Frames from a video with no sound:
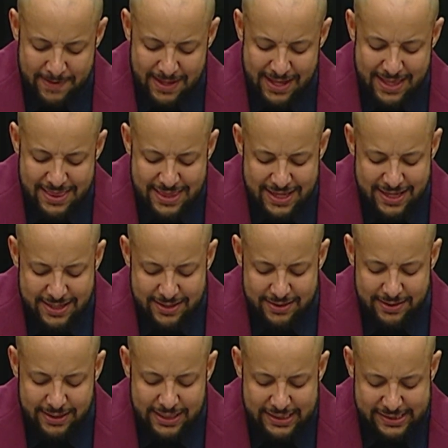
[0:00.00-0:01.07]
And
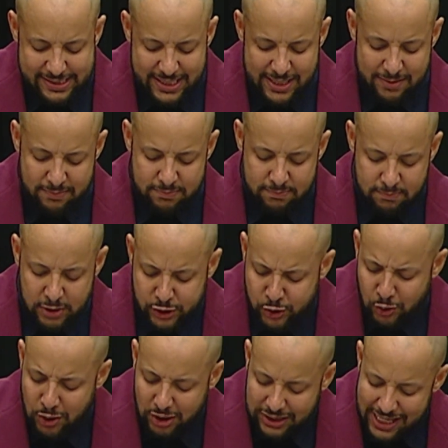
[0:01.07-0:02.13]
then he said, "But
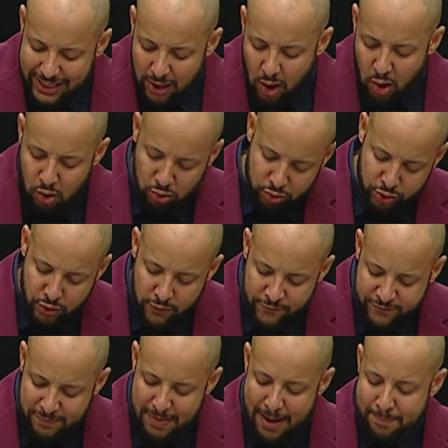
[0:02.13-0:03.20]
you look like an old dude
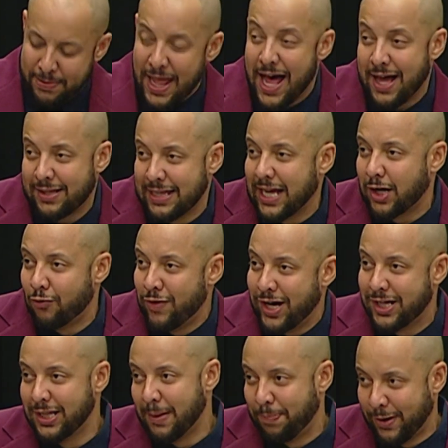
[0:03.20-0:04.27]
from my block, like a
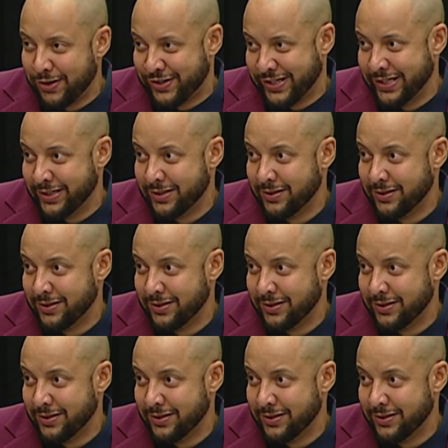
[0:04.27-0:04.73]
regular person."